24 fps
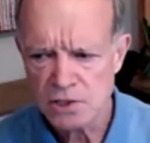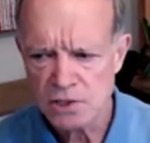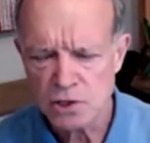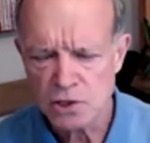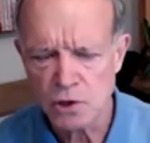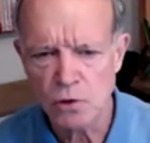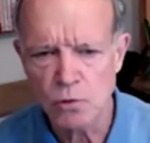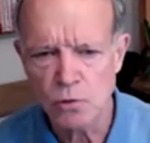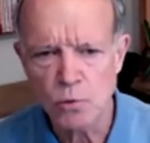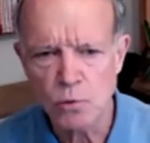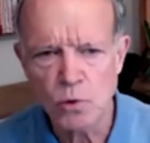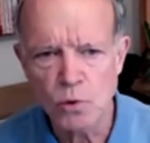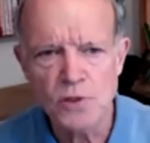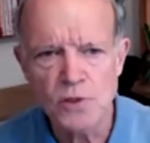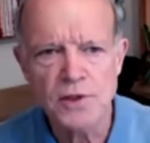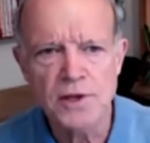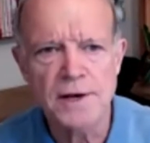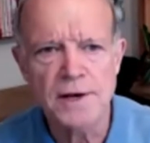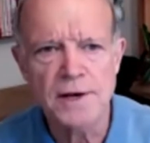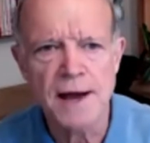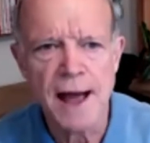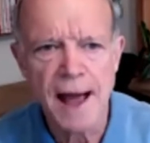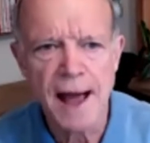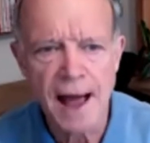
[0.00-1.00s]
within
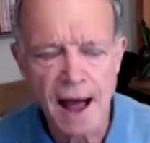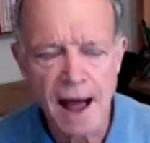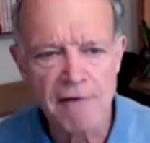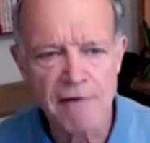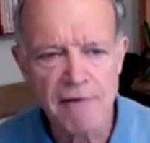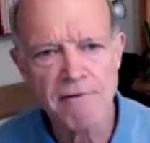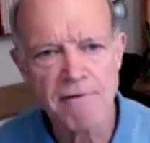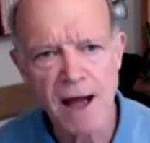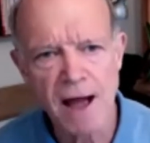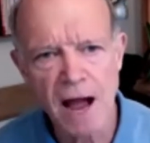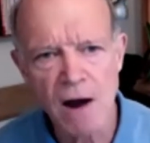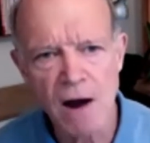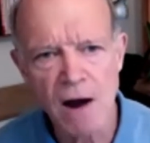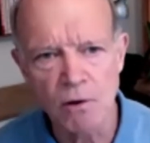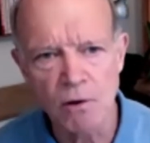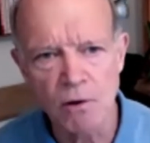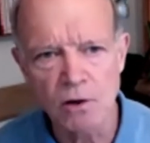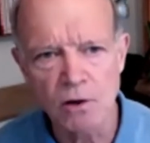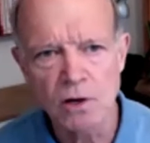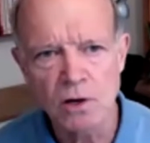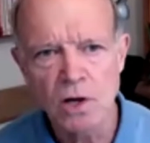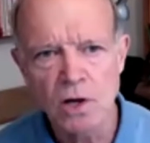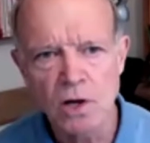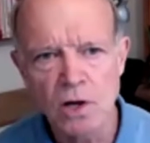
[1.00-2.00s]
a half
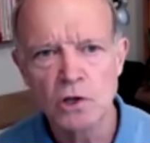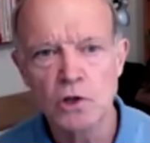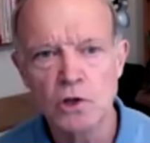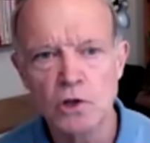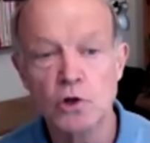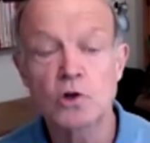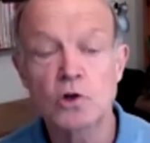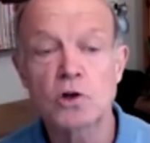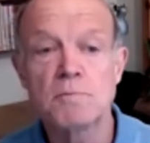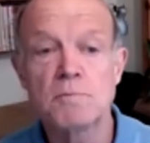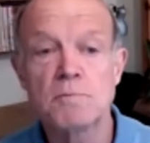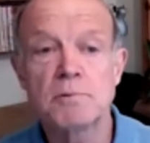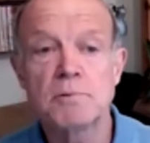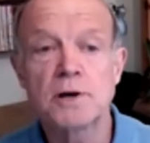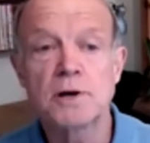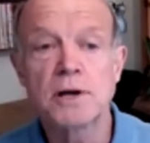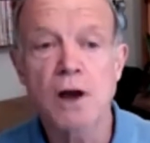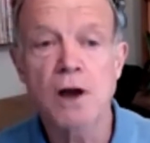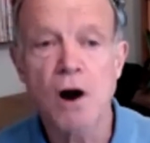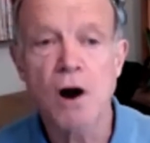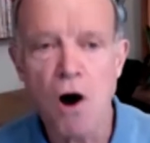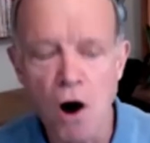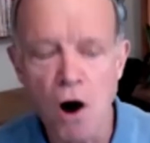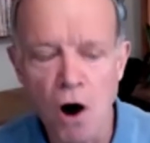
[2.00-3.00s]
hour, you can
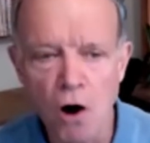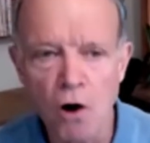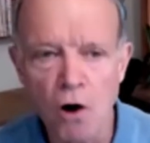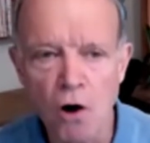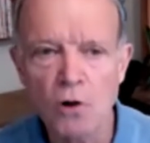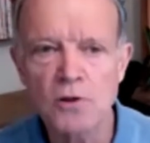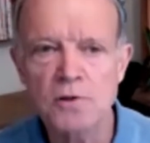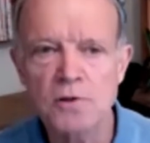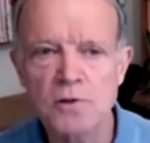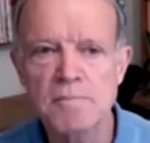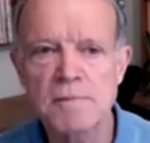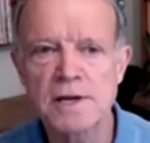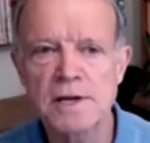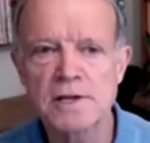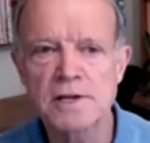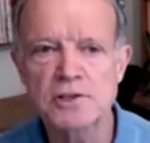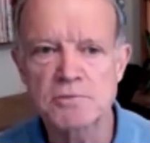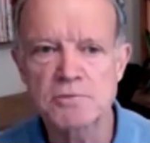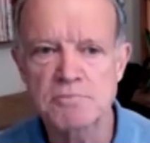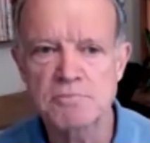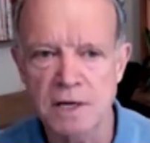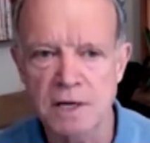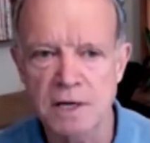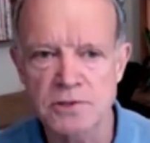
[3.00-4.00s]
bring all the major
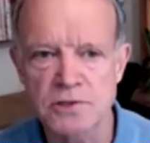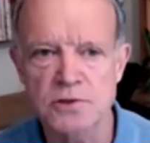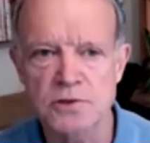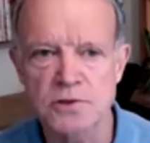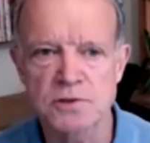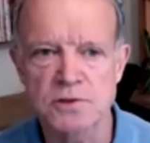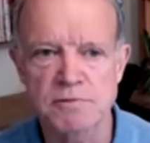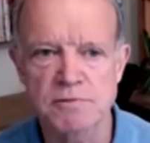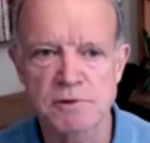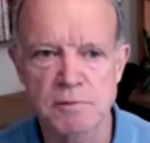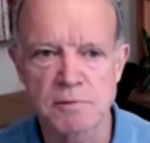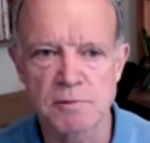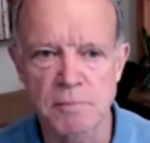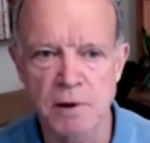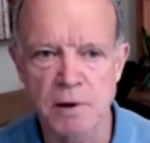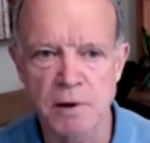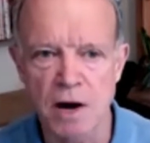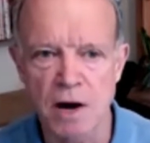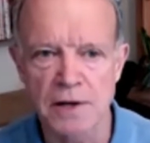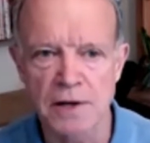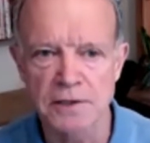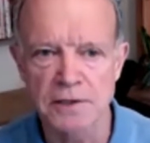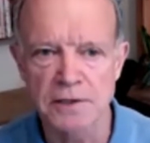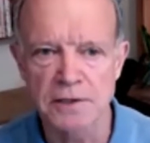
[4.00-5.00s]
muscles of your
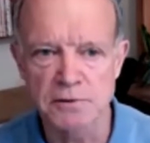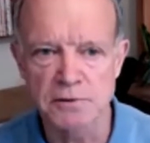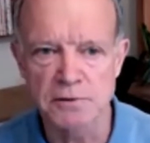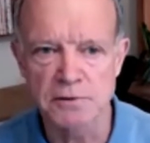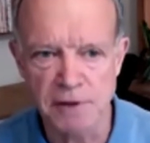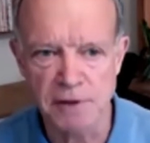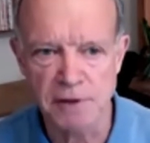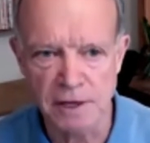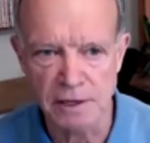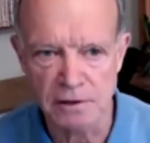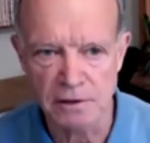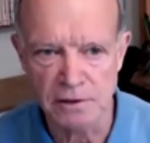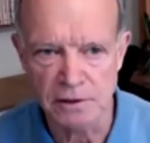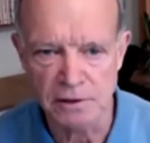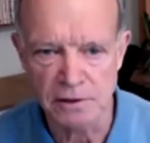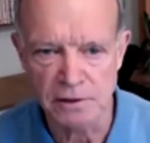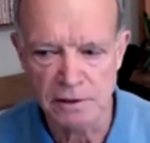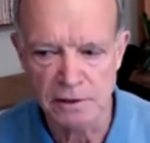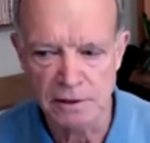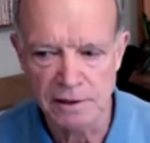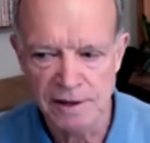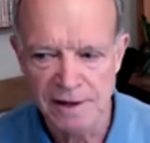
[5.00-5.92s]
body to failure.